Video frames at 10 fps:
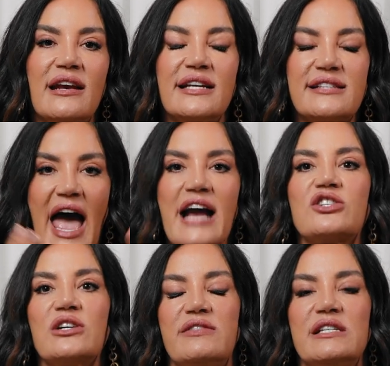It's
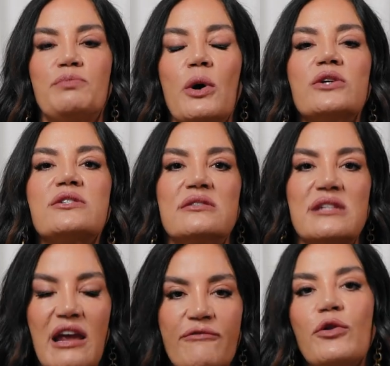actually this person's
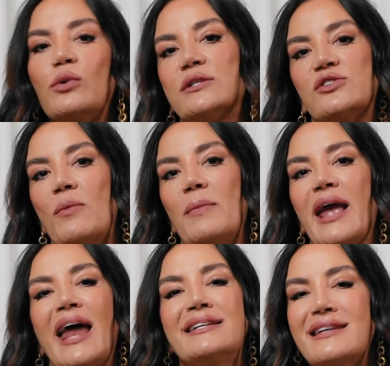influence on me.
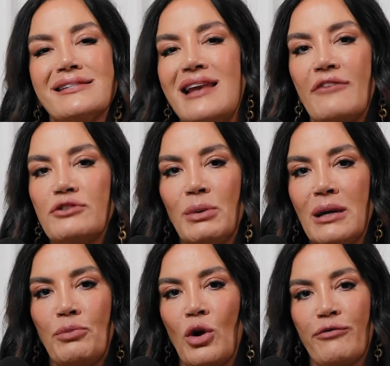And it doesn't have to be a
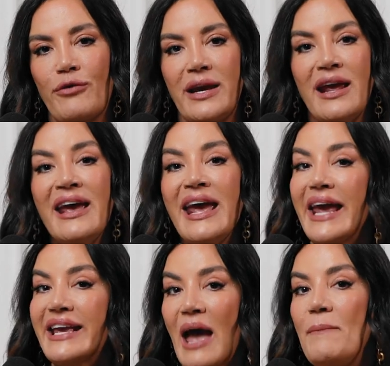boyfriend.
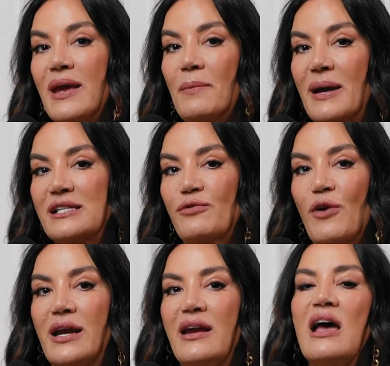It can be a best
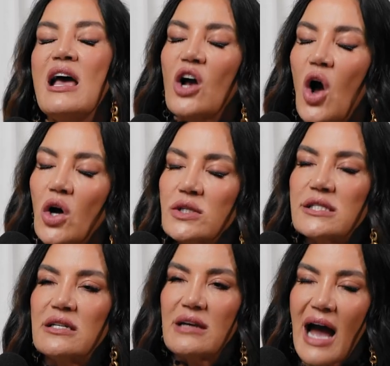friend.
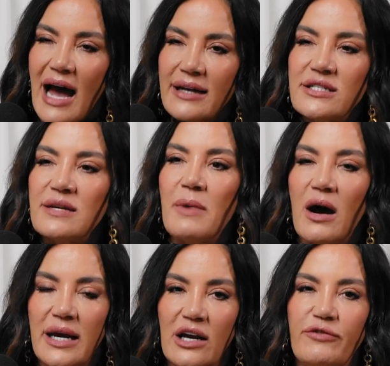Constant
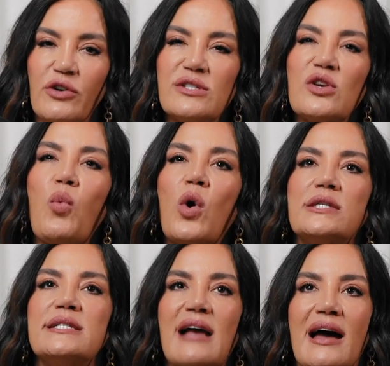undermining of you. So what
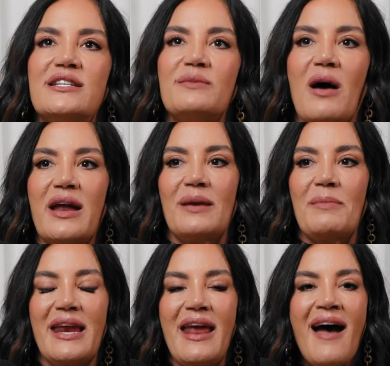does undermining
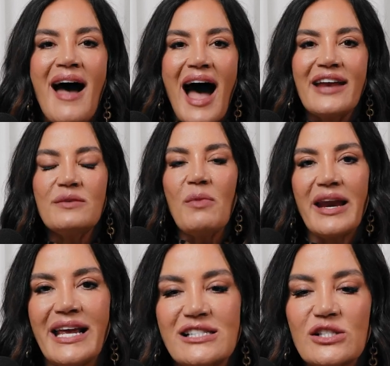mean?
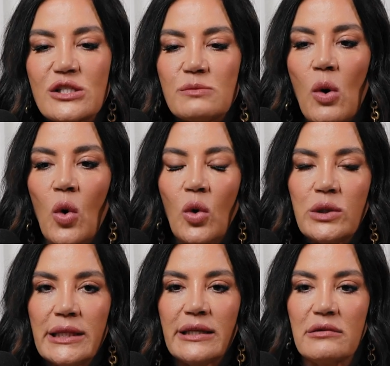Undermining is small
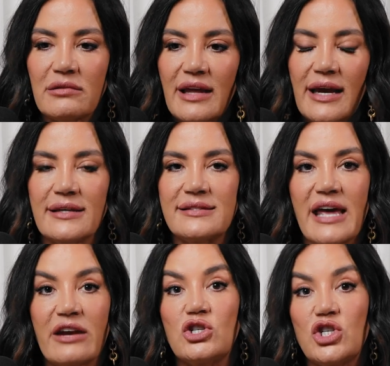little things
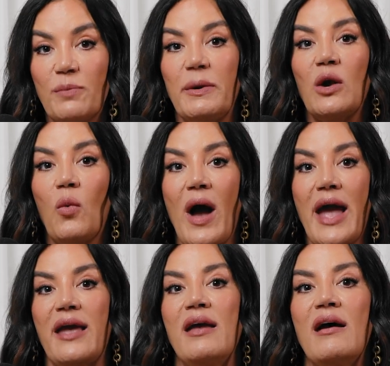that are chipping
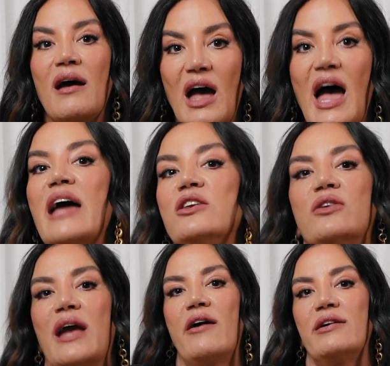away at your
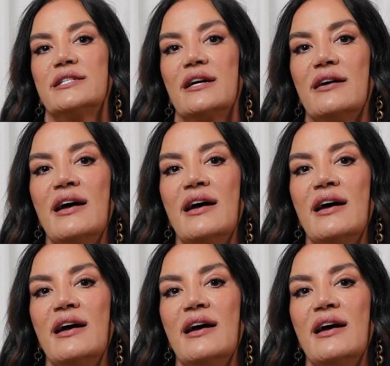character.